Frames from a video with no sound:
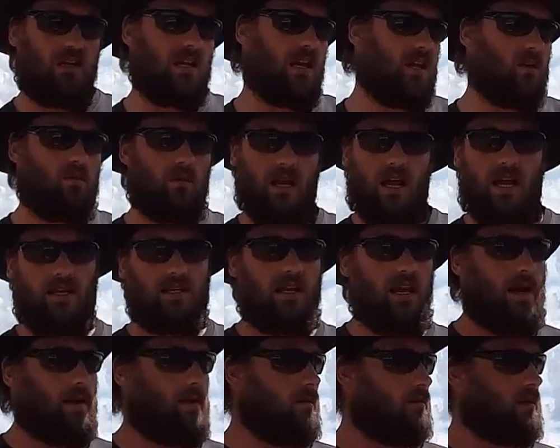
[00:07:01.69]
They don't like
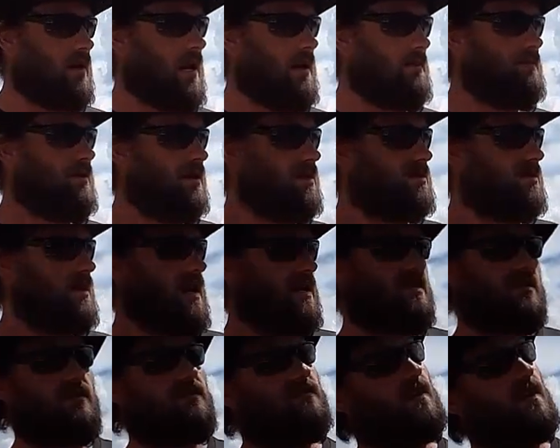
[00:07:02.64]
that, okay? Pigs are
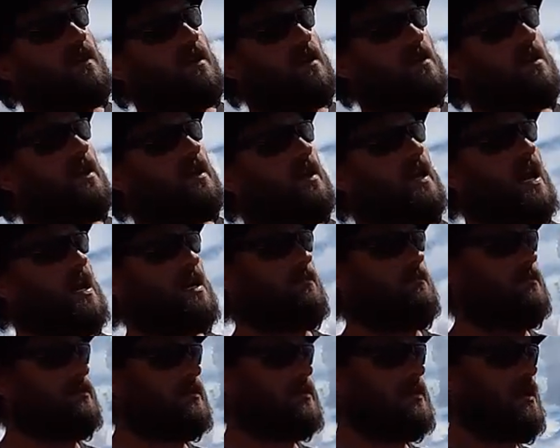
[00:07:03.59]
actually very clean
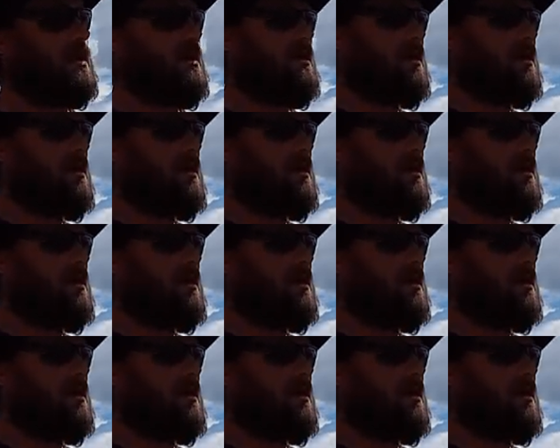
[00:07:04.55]
animals.